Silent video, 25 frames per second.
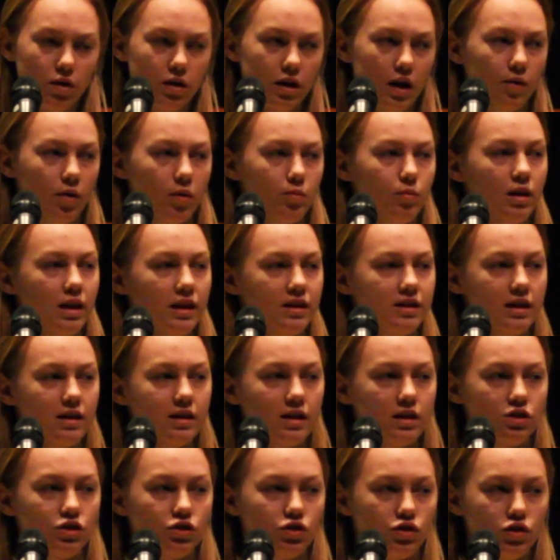Now, what many
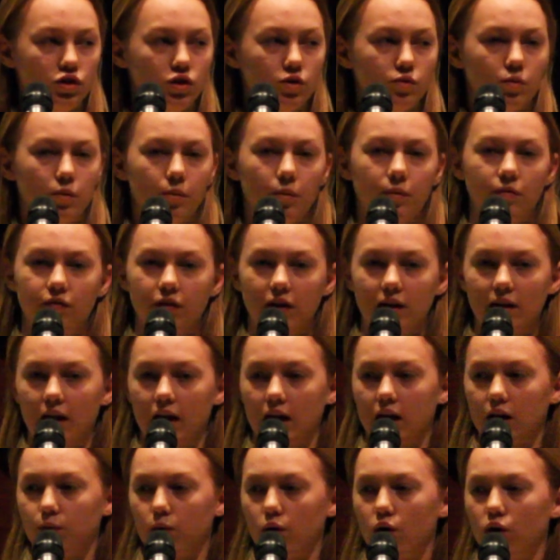teenagers do when we feel
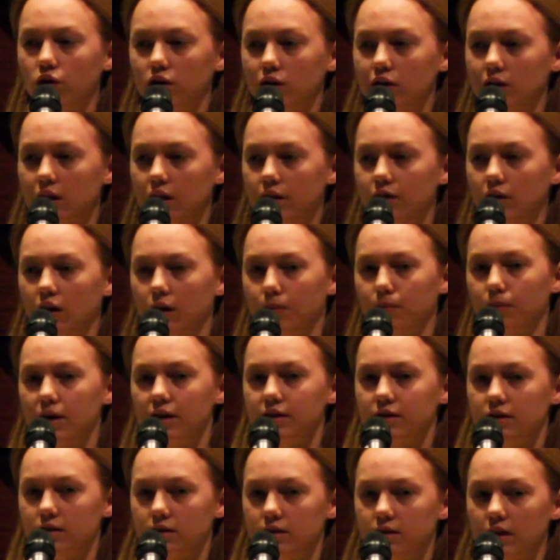like we're only living a
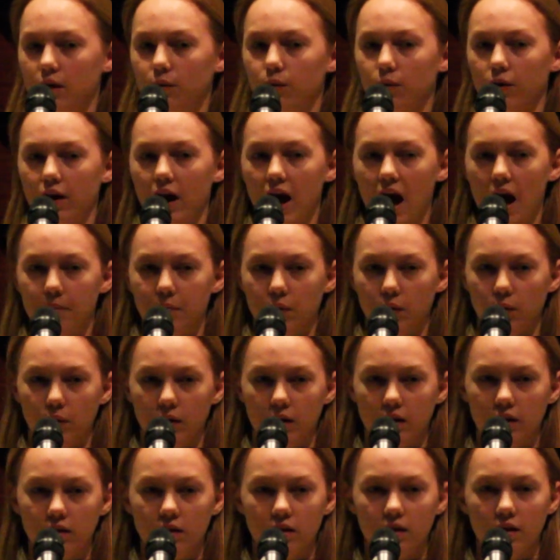presence that we're happy
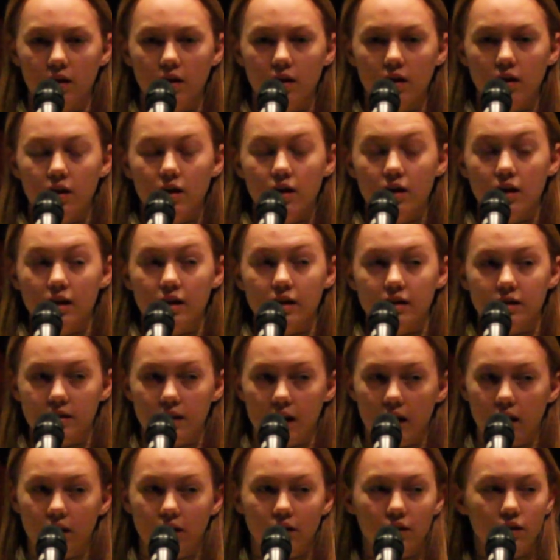with is
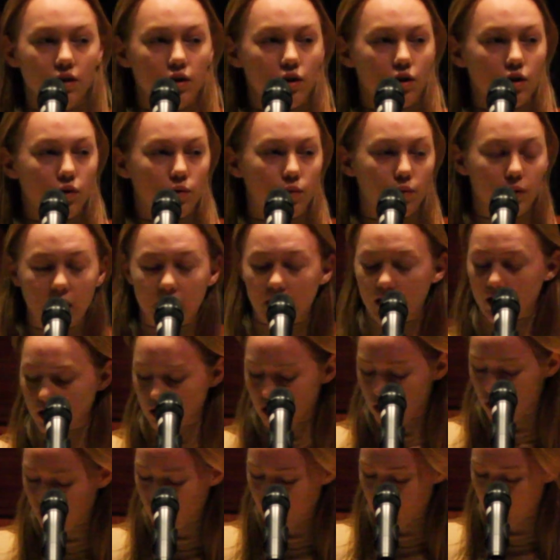then creating a
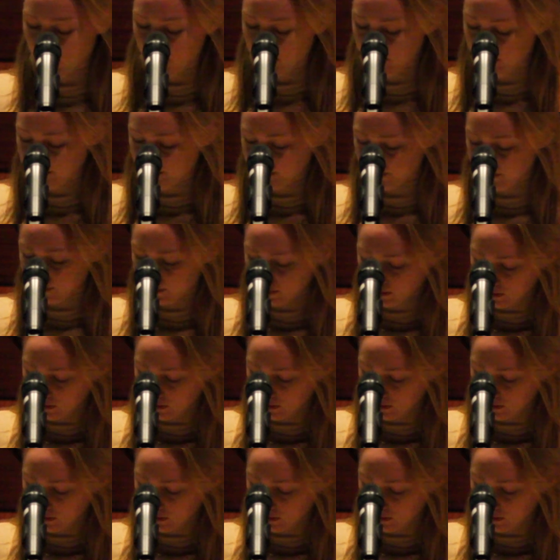new one.